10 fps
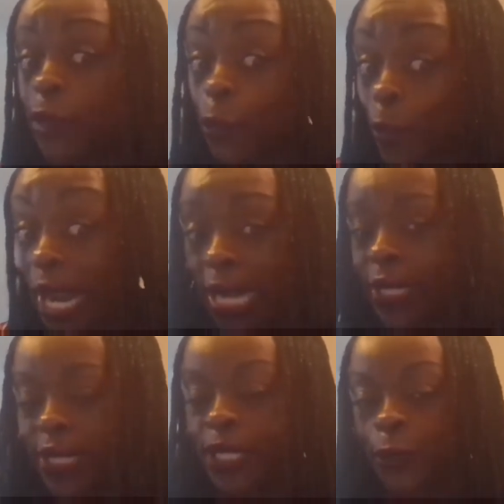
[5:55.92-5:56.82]

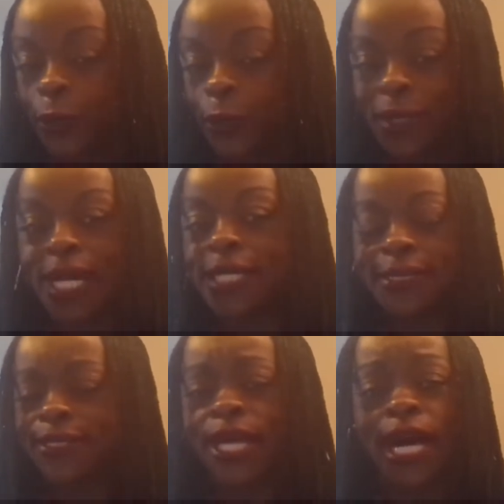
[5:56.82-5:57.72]
rand, you know,
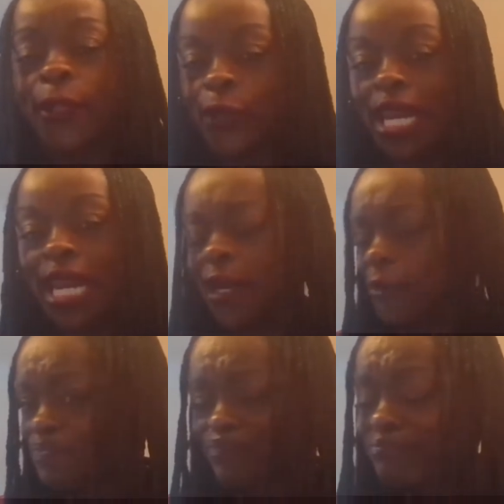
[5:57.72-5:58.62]
not dollar. And
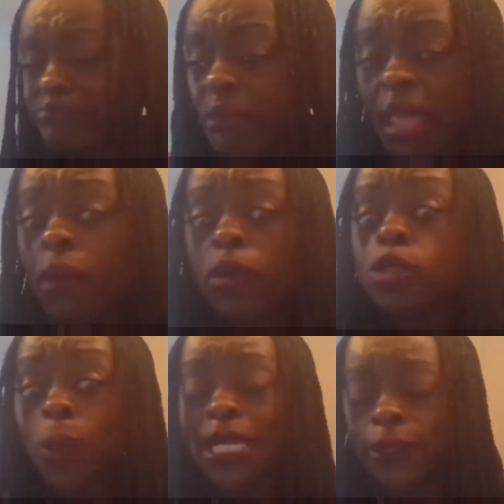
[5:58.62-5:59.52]
I was
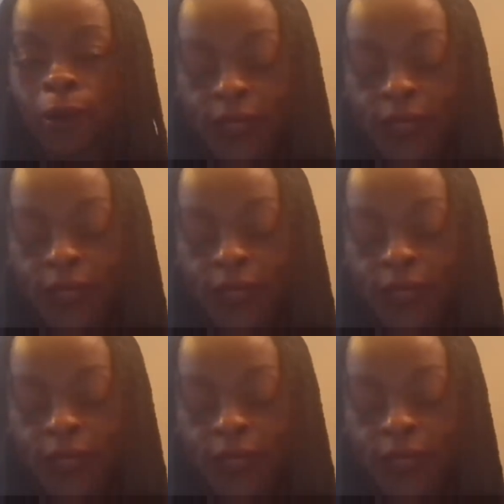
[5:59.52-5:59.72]
walking